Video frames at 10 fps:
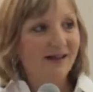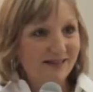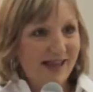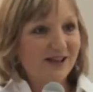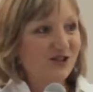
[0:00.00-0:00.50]

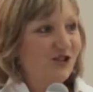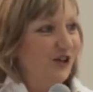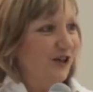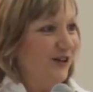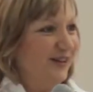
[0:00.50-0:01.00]
Last
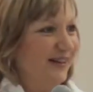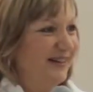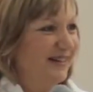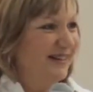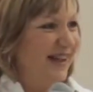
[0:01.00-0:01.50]
year,
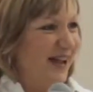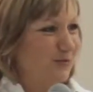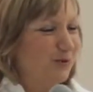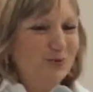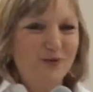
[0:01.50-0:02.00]

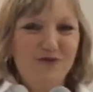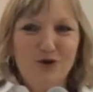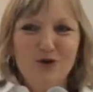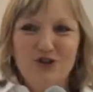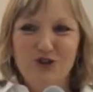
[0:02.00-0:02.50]
as was
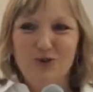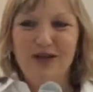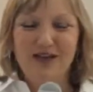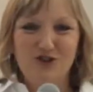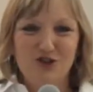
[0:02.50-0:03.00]
referred to
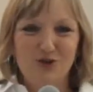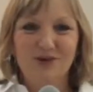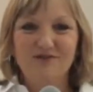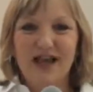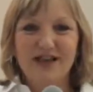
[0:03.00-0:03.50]
in
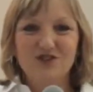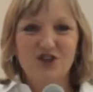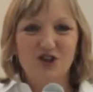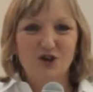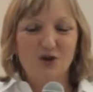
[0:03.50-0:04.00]
June of
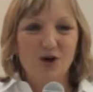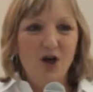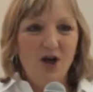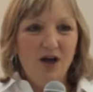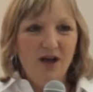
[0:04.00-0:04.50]
last year,
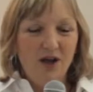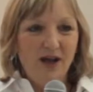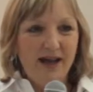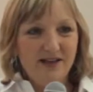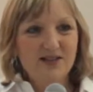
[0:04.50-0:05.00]

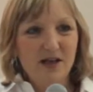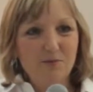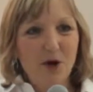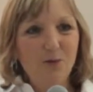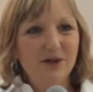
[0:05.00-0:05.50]

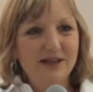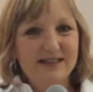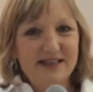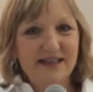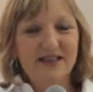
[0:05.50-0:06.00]
ExxonMobil
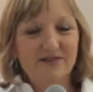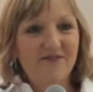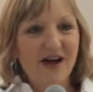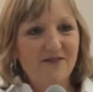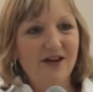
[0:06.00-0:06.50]
extended a
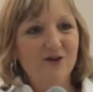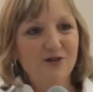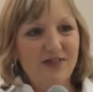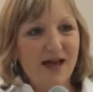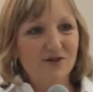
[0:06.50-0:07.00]

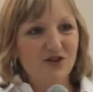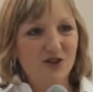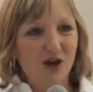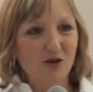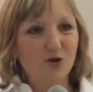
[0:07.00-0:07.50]

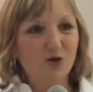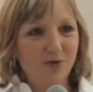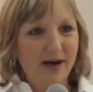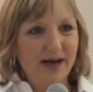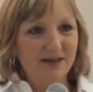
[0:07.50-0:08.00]
$500,000
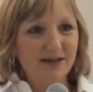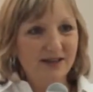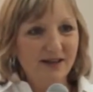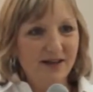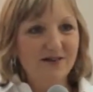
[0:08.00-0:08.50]

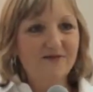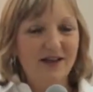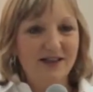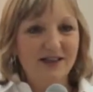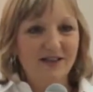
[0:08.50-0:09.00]
grant
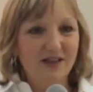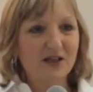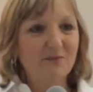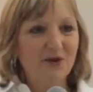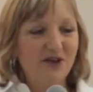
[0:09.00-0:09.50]
funding the
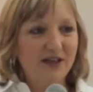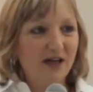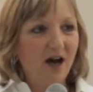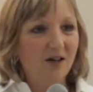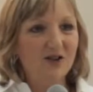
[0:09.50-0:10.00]
Community
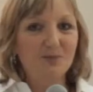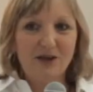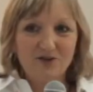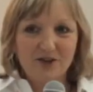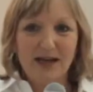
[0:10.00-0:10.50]
College
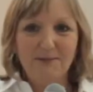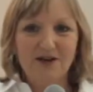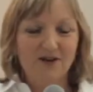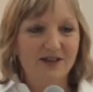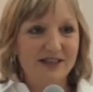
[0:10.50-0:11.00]

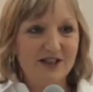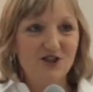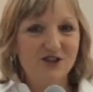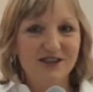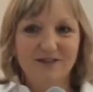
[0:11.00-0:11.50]
Petrochemical
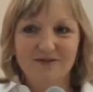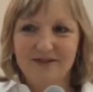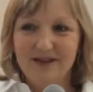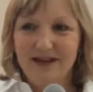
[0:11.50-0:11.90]
Initiative.